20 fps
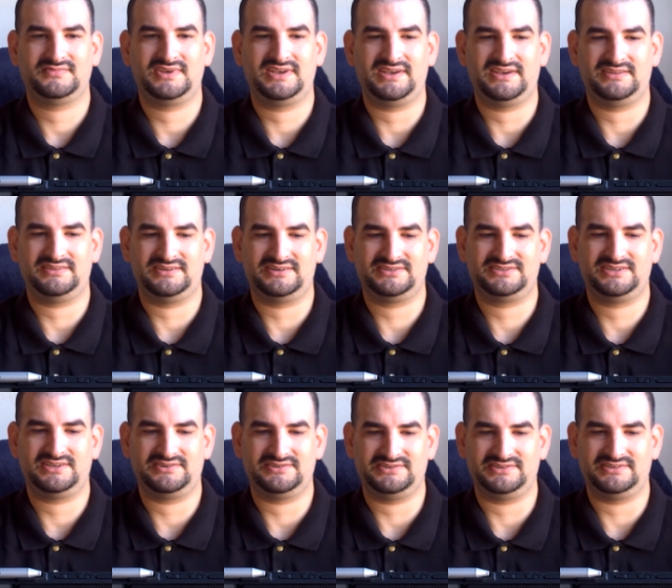And they're
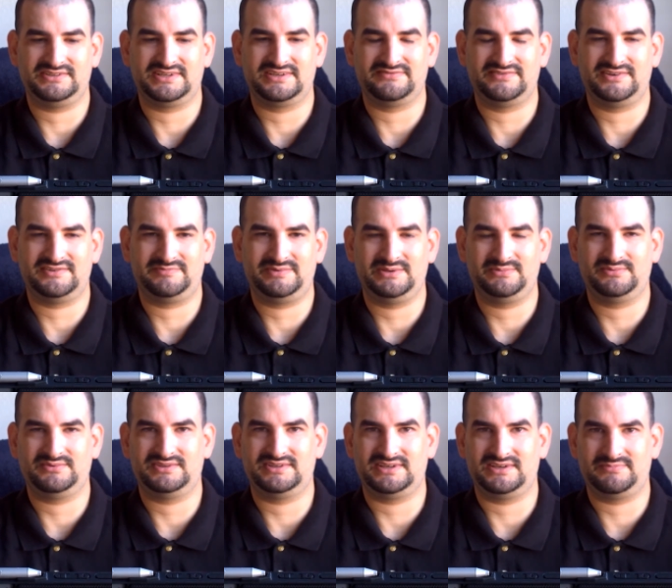telling you to get rid of
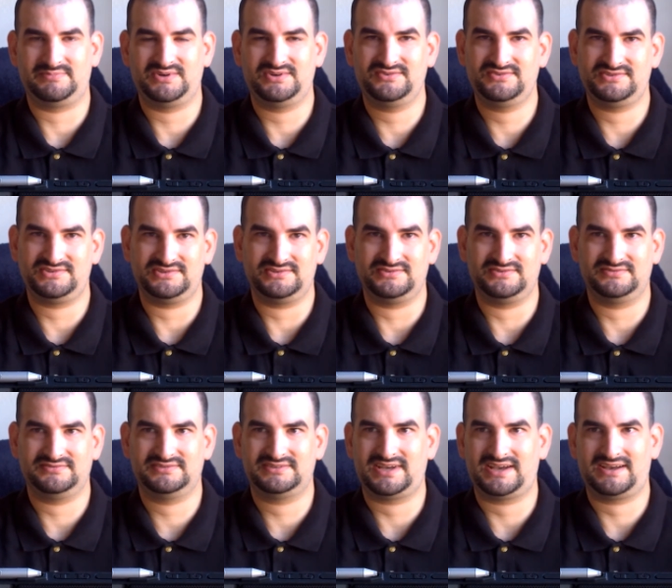people that oppose you.
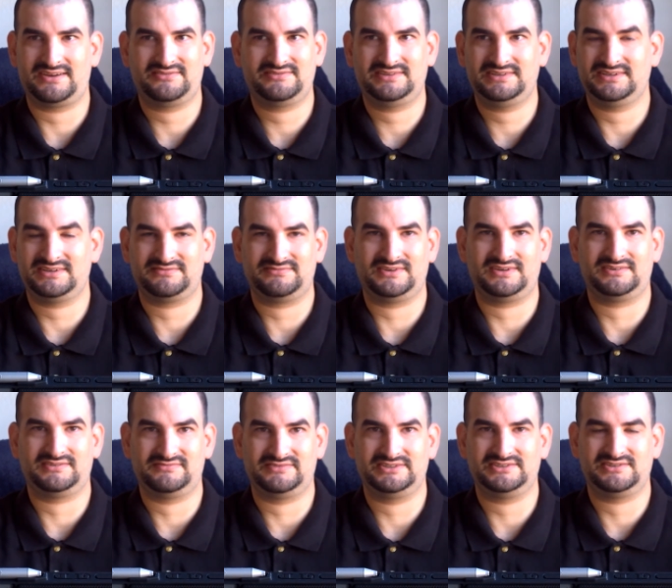That I don't think a, a
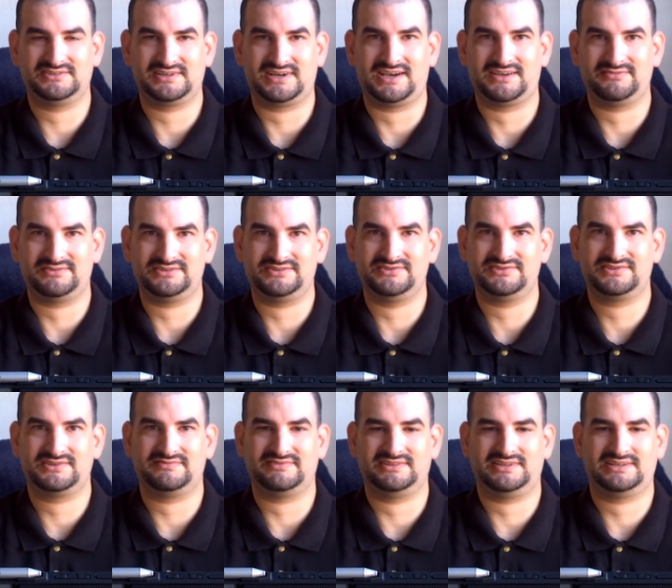real God would do
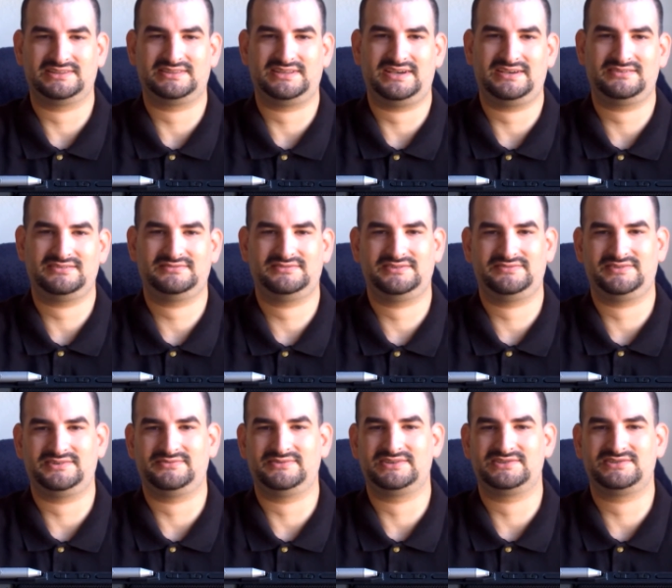something like that. If
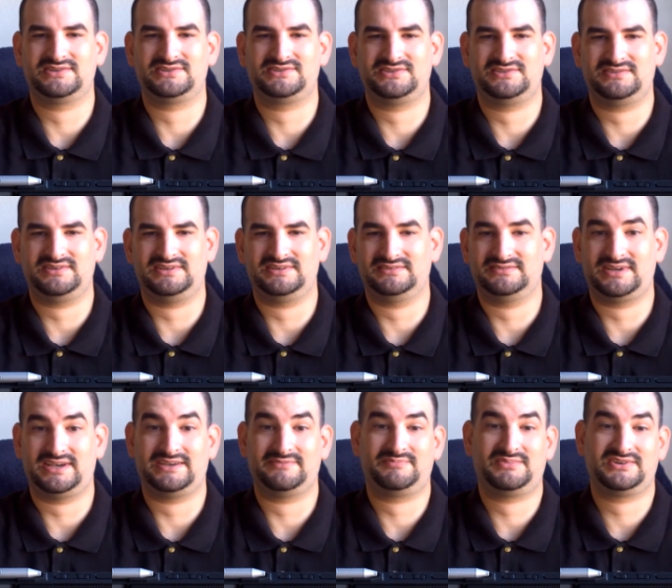there was such a thing,
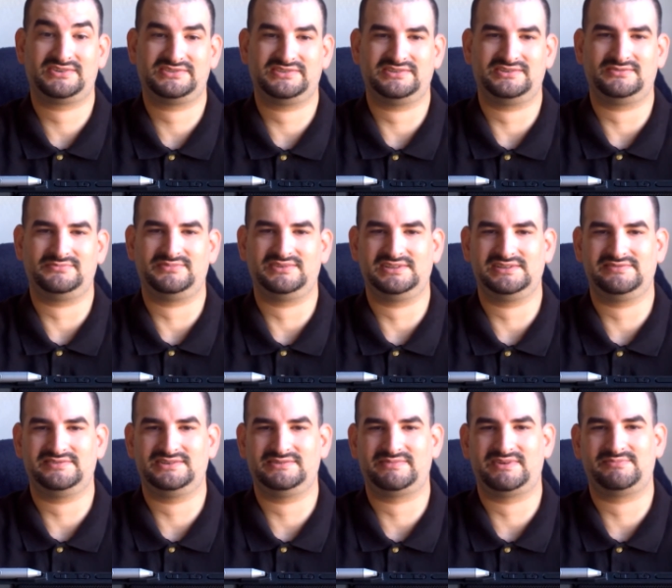I personally don't believe
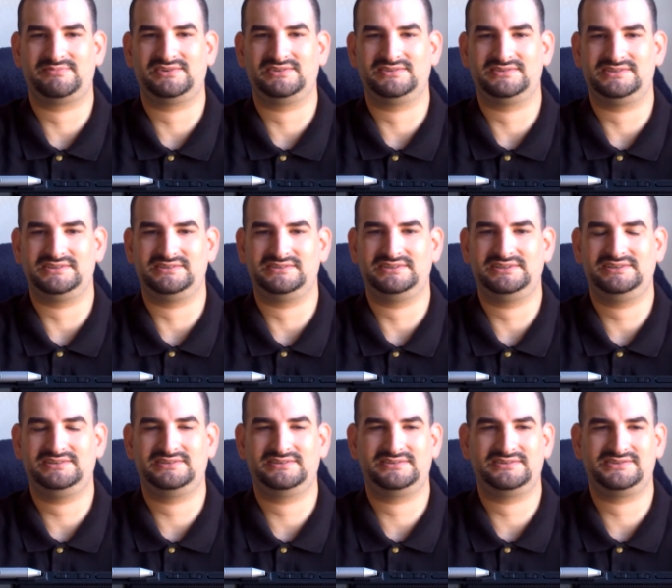in it. My brother didn't
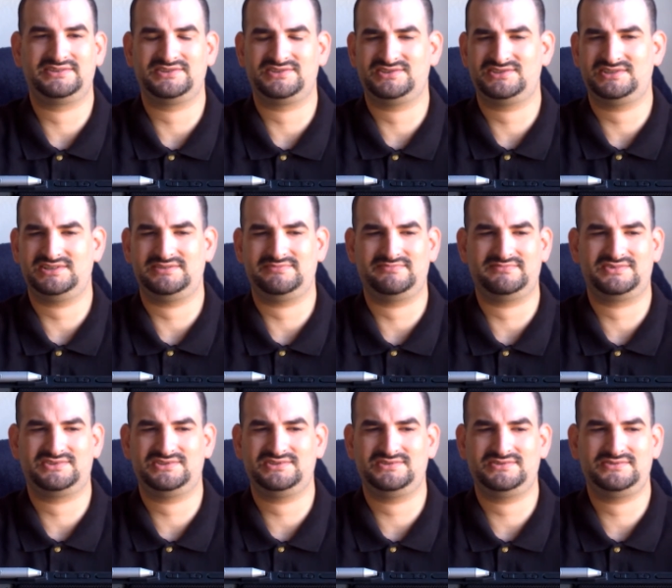either. It just seemed
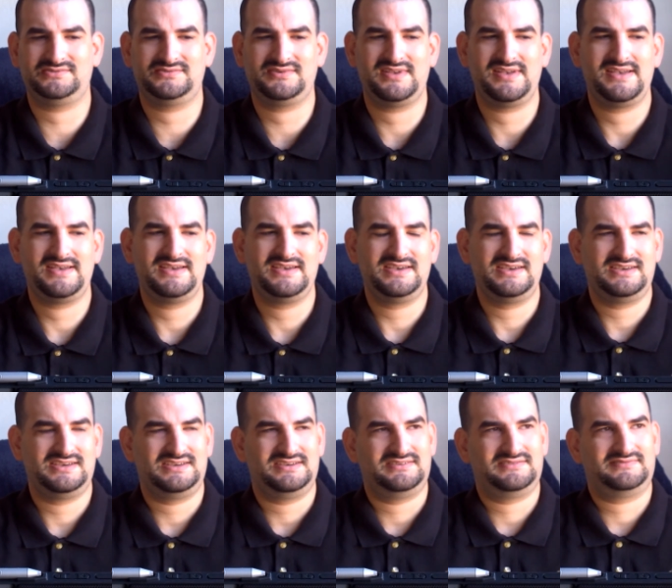too
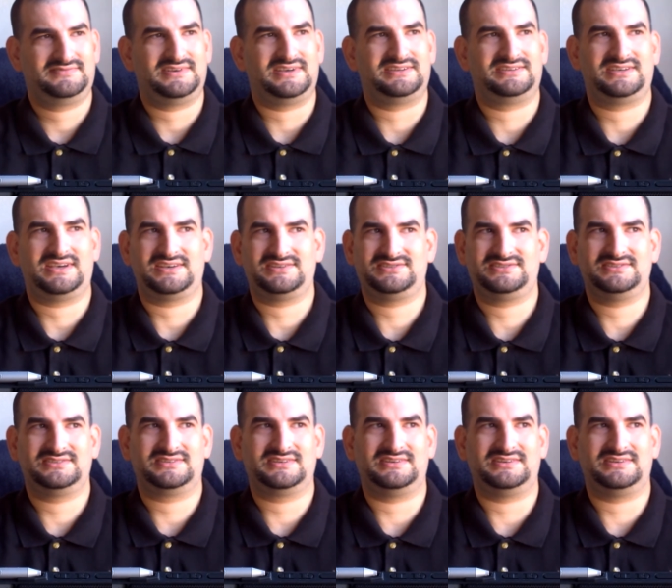fantastic.